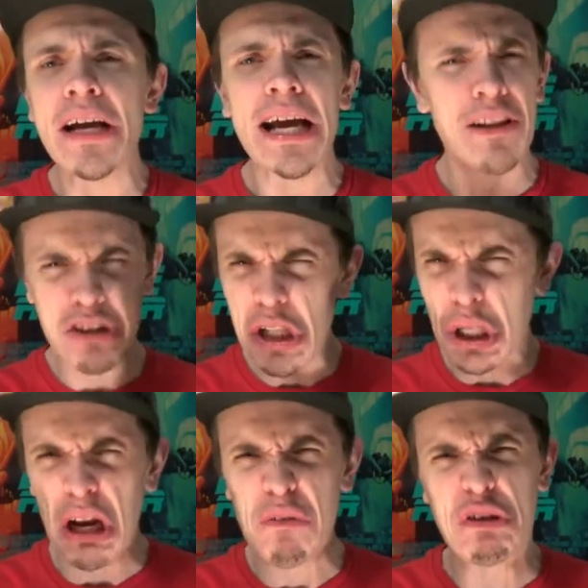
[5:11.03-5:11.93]
And there's a
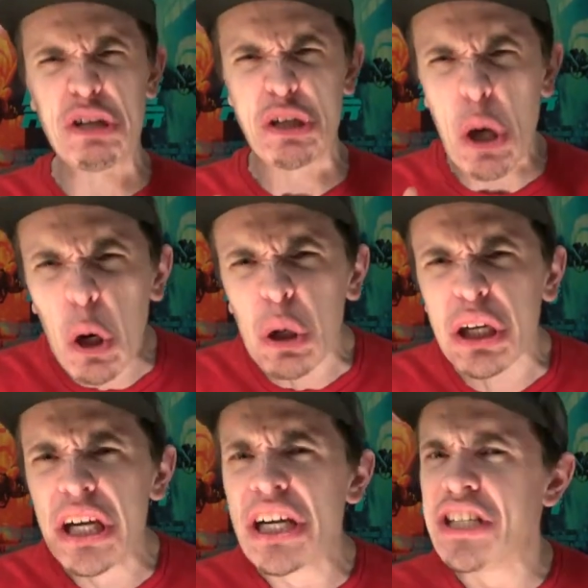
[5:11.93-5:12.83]
lot of
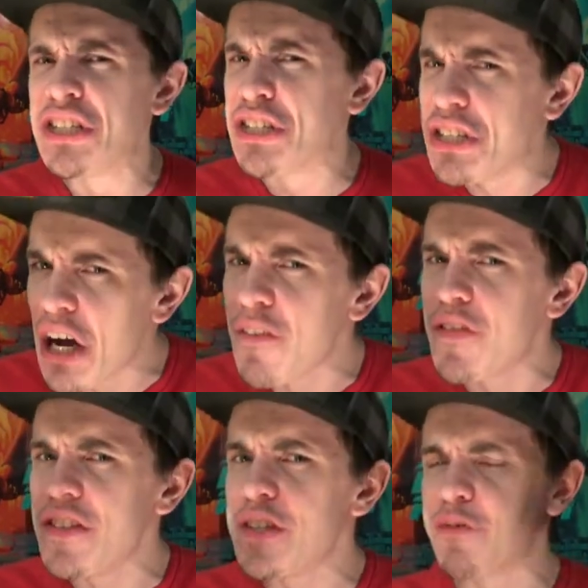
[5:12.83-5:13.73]
dark stuff
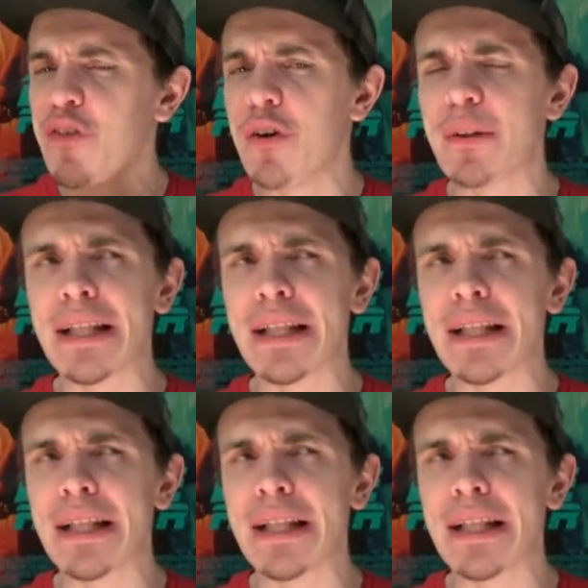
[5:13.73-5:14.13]
in this film.